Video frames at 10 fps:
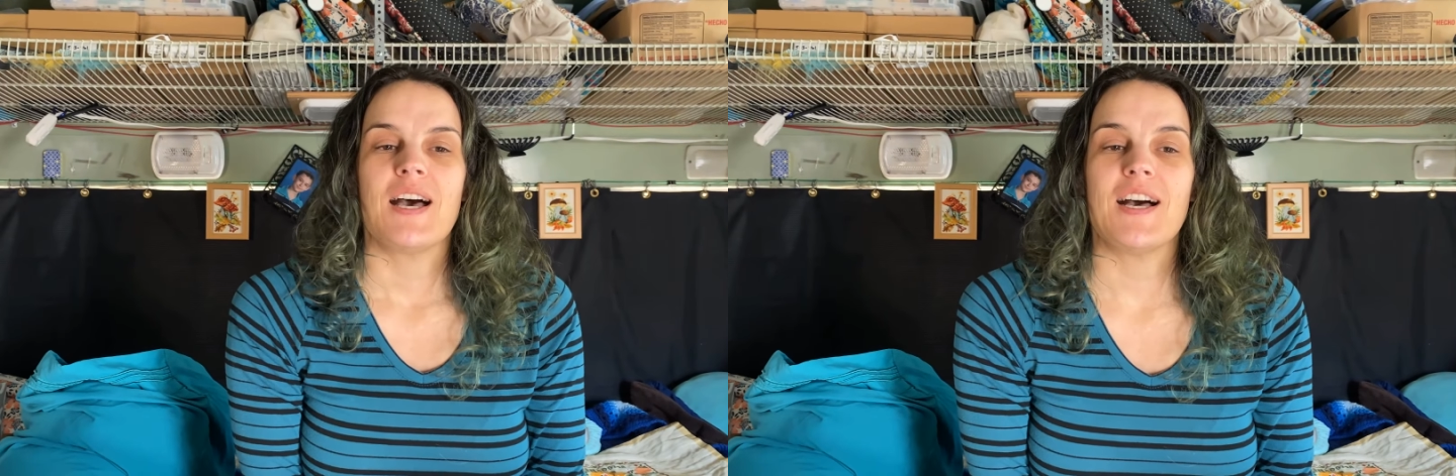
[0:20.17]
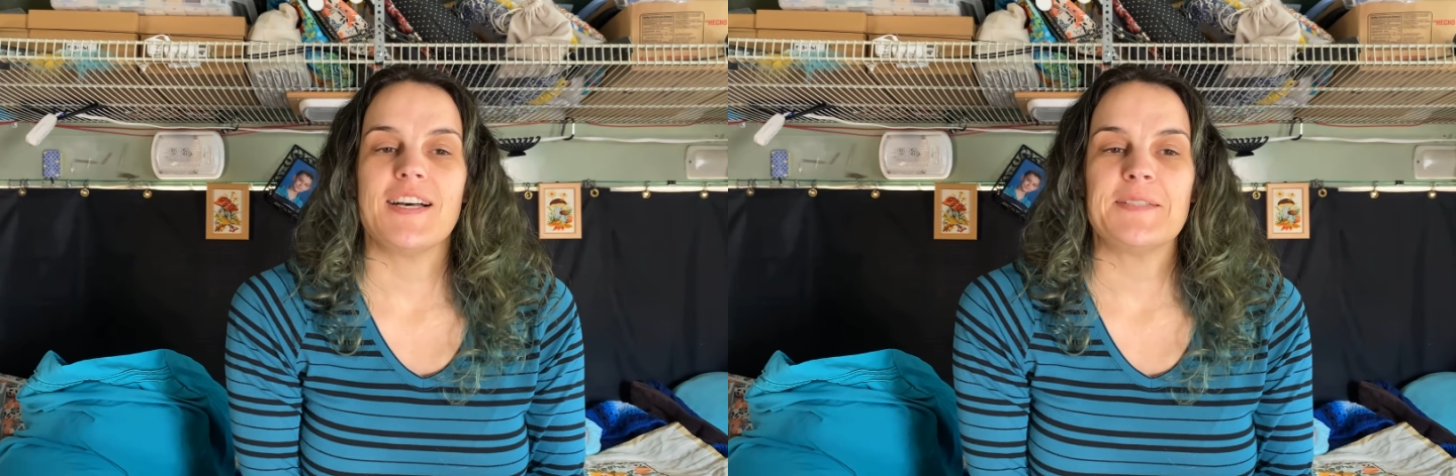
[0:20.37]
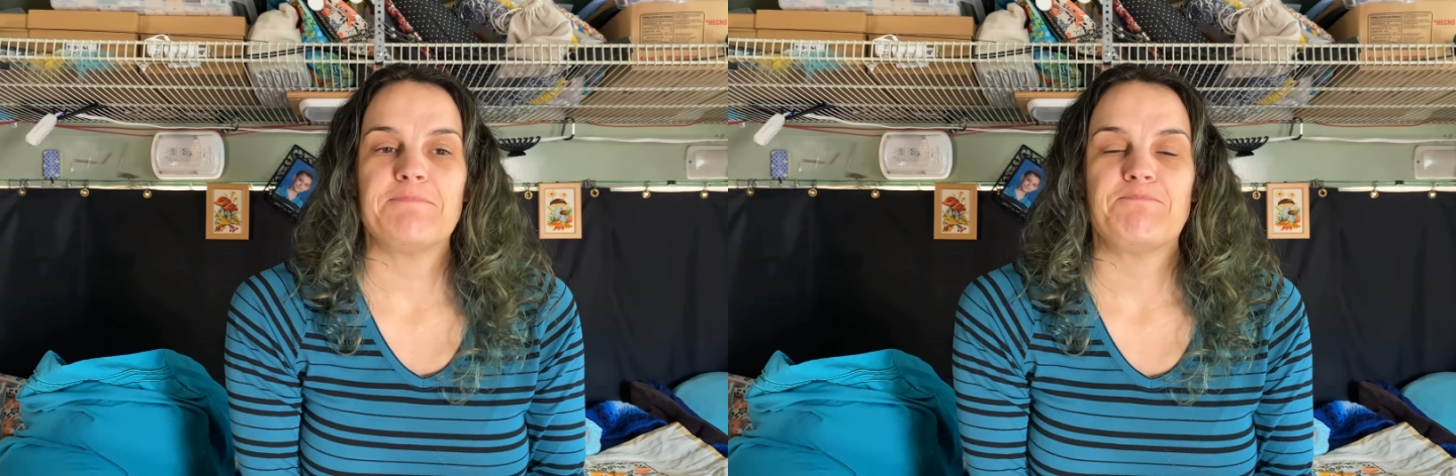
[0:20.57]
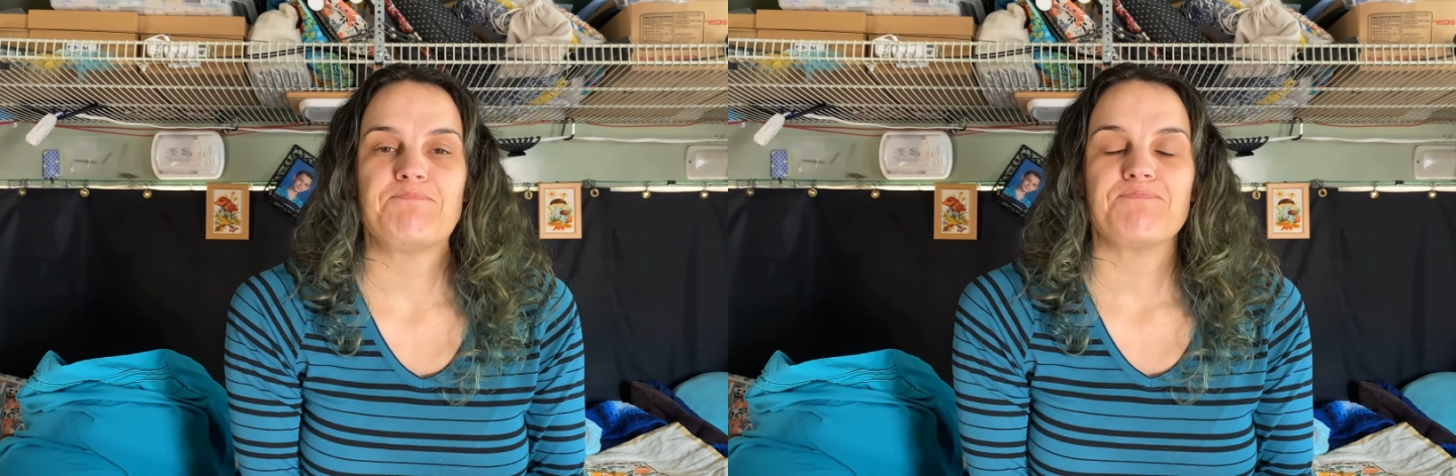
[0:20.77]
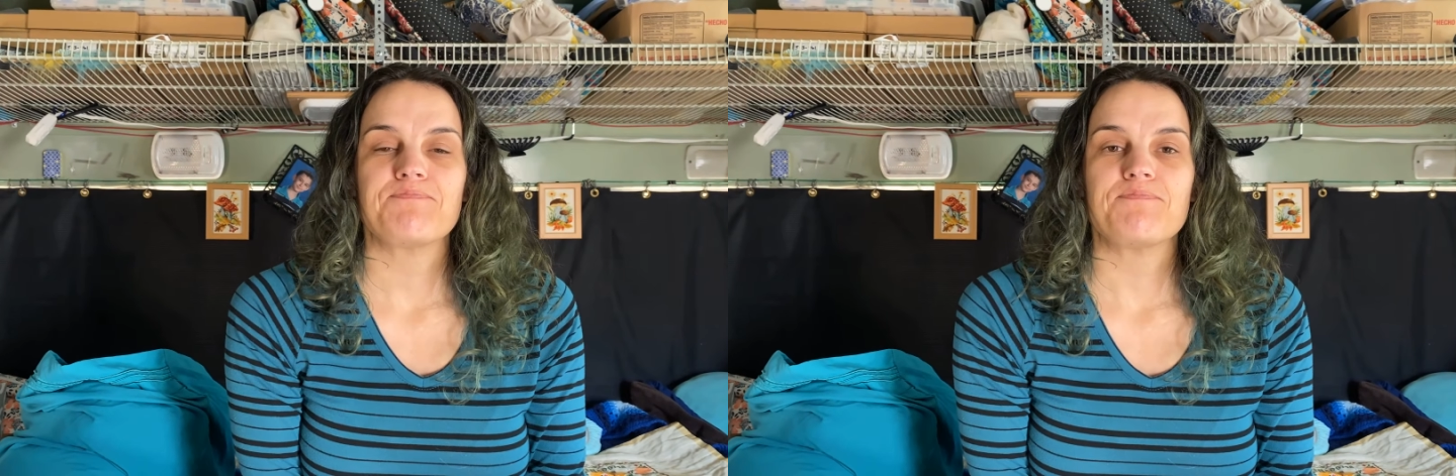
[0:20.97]

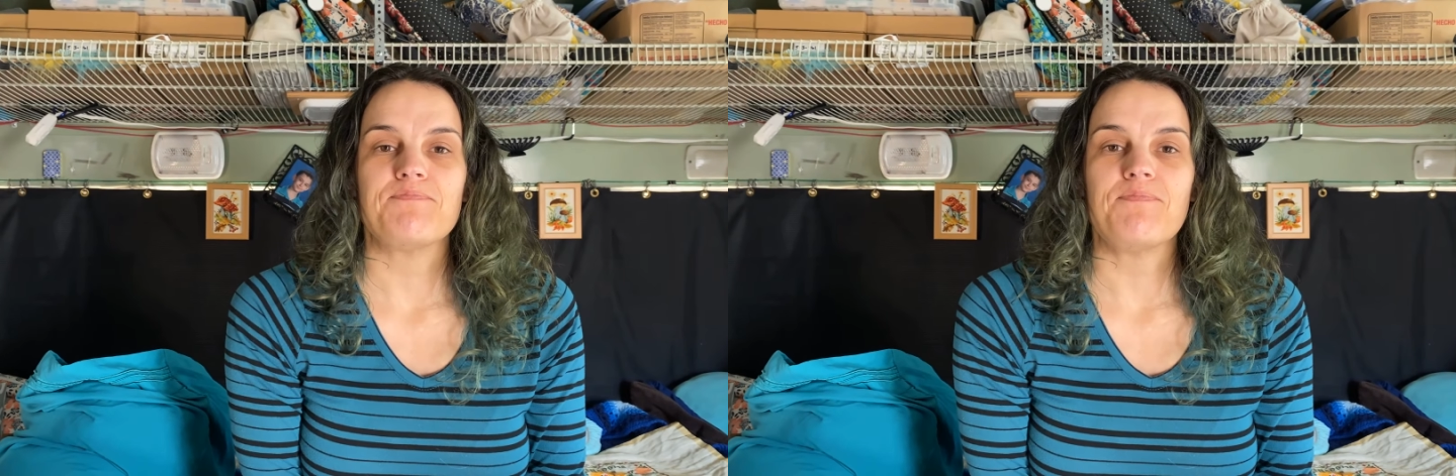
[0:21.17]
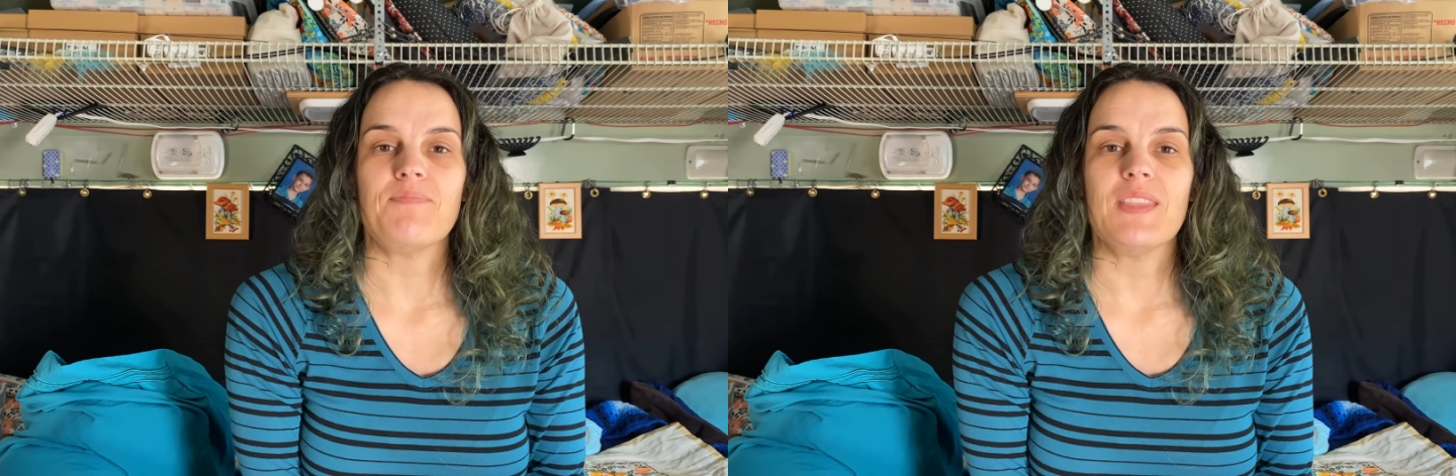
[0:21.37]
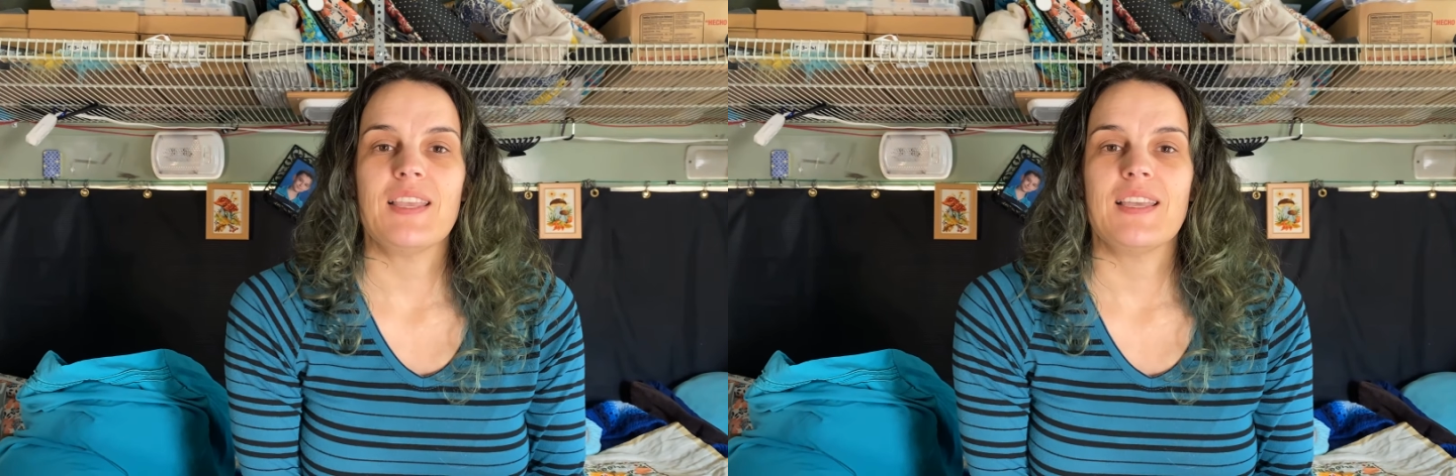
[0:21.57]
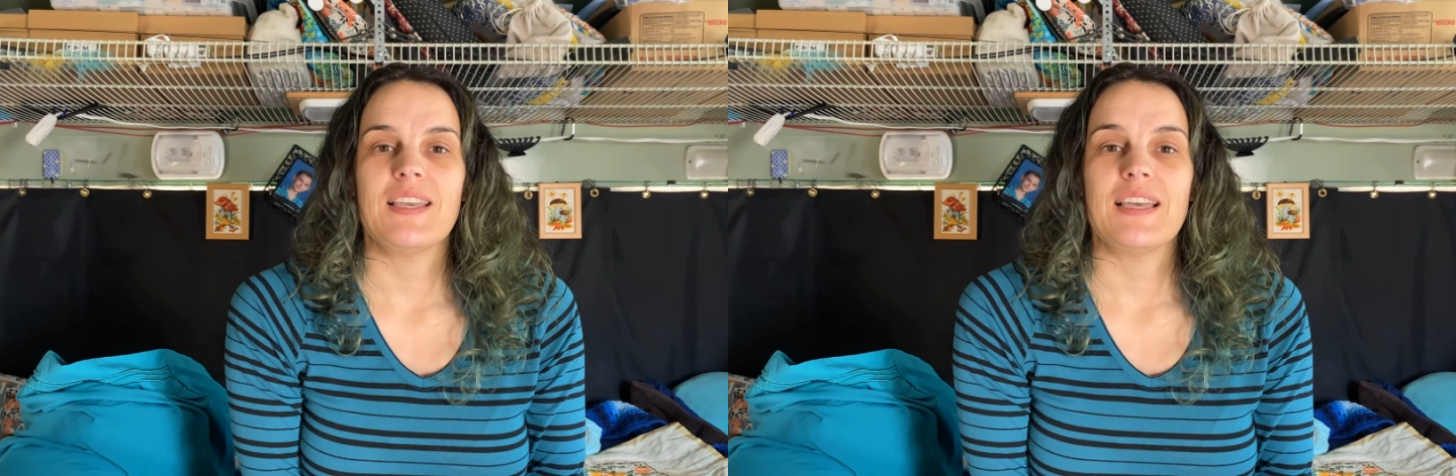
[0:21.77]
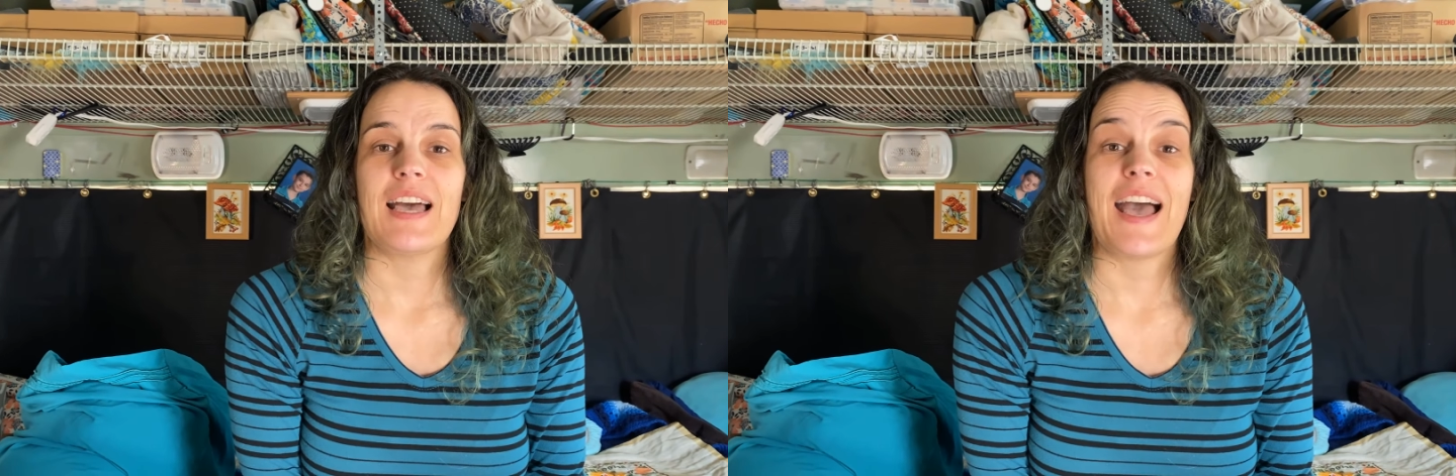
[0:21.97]
Um,
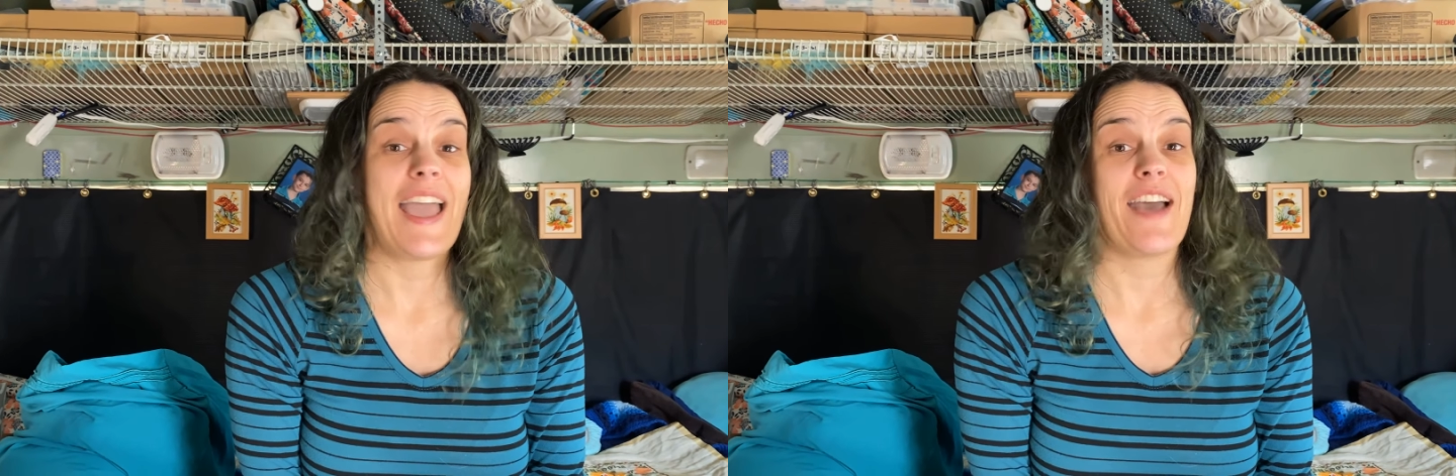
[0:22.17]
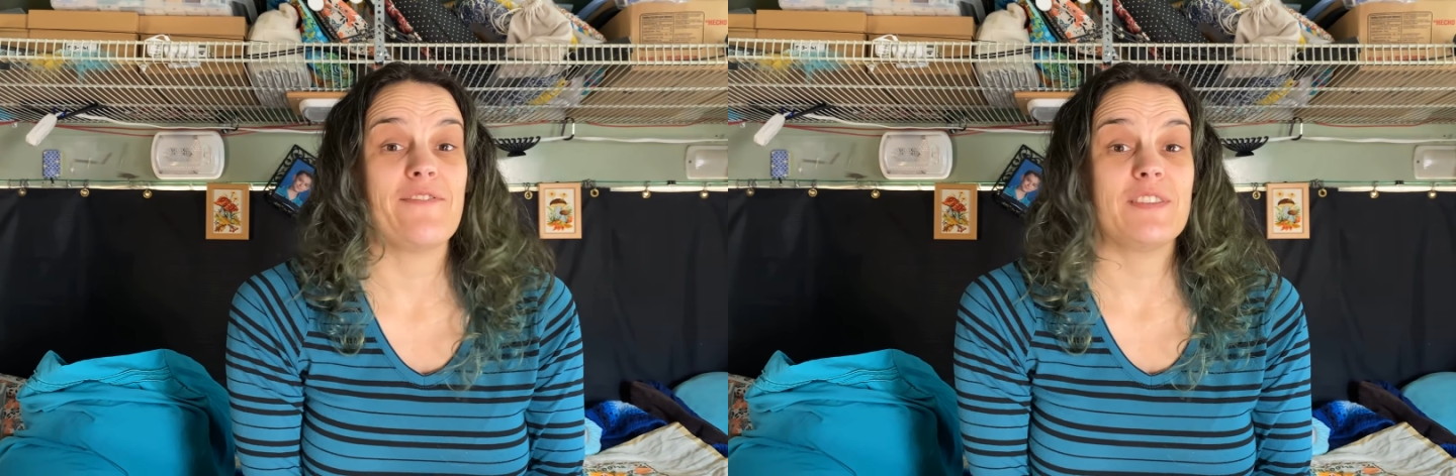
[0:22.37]
I have